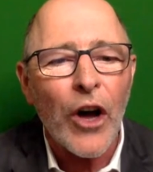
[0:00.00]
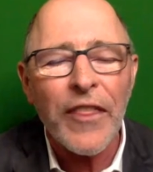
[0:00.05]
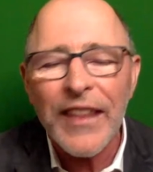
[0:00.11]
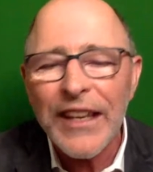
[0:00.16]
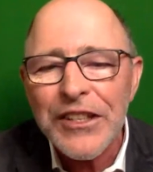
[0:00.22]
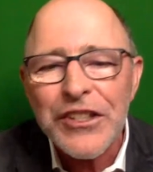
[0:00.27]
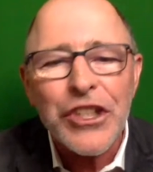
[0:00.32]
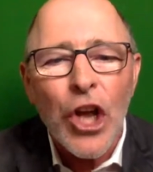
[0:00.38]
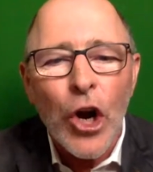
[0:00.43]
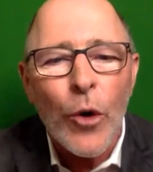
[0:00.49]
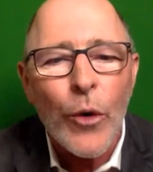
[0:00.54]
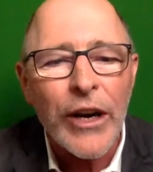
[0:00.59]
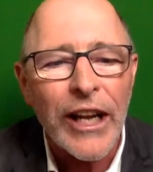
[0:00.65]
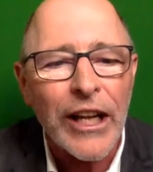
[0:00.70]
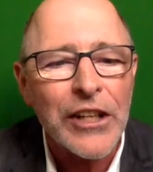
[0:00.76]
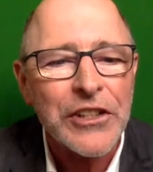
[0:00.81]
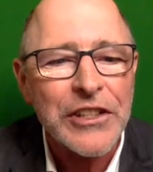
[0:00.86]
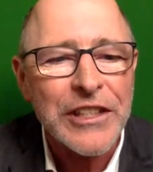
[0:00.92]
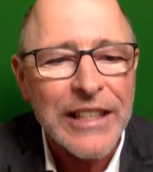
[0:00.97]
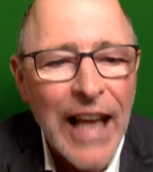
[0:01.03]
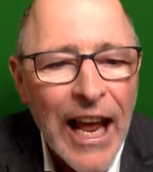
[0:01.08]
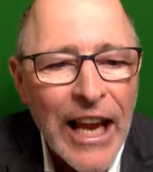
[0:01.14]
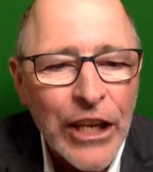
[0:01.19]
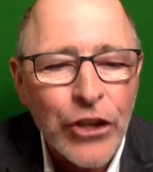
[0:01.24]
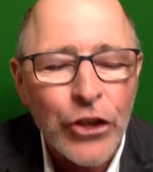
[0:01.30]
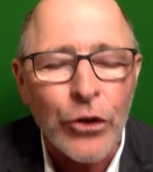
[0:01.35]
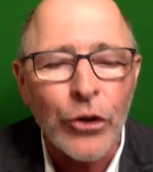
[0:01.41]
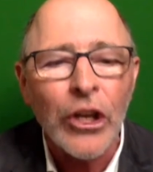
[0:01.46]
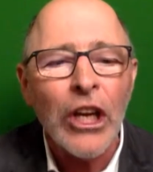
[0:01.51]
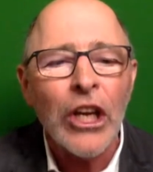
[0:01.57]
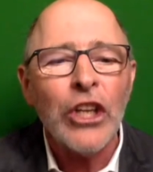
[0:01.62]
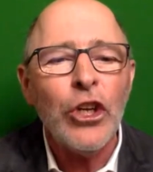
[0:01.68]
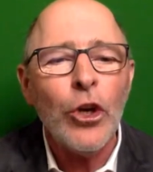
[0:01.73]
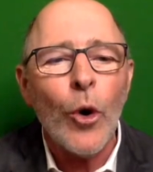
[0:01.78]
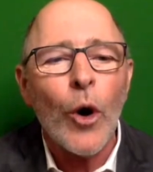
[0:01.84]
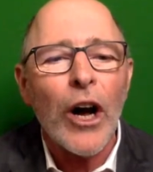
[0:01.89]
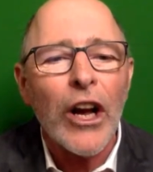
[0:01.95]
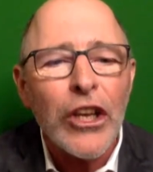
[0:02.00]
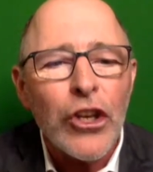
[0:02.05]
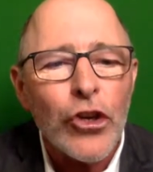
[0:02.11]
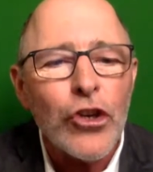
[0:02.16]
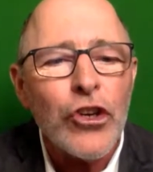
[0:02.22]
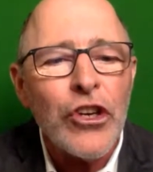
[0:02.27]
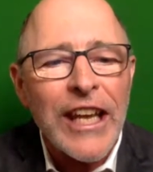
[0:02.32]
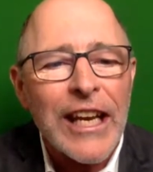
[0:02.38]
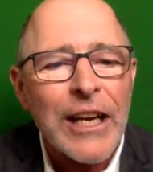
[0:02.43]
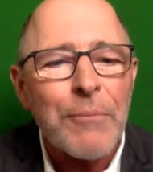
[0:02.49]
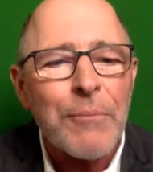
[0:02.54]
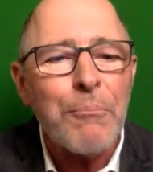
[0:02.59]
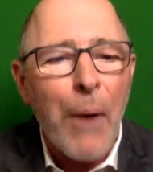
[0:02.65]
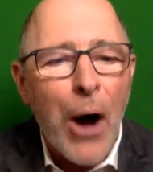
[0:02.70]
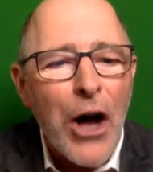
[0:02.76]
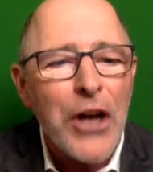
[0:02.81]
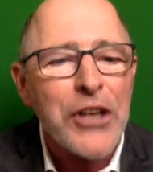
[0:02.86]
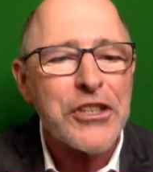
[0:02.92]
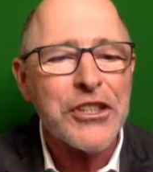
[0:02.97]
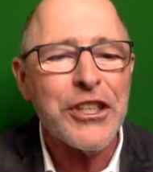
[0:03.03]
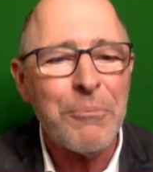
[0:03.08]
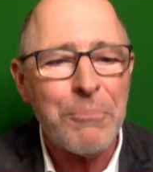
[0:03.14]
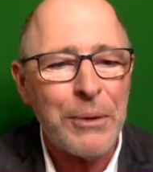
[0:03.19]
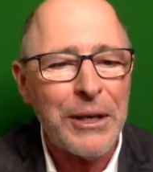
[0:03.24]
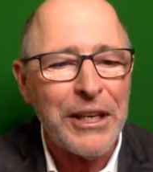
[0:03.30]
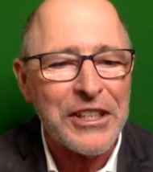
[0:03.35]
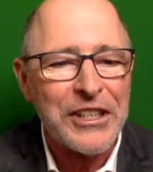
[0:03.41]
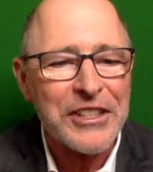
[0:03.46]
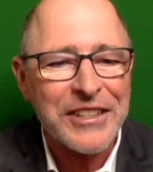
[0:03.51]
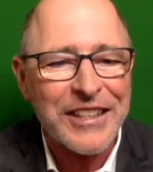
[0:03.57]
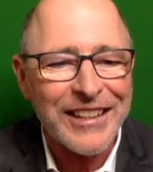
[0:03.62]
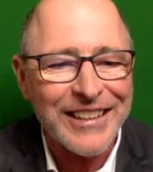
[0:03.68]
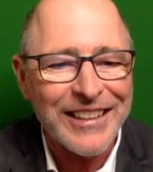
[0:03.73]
are. There's no one else like you. You are a unique masterpiece.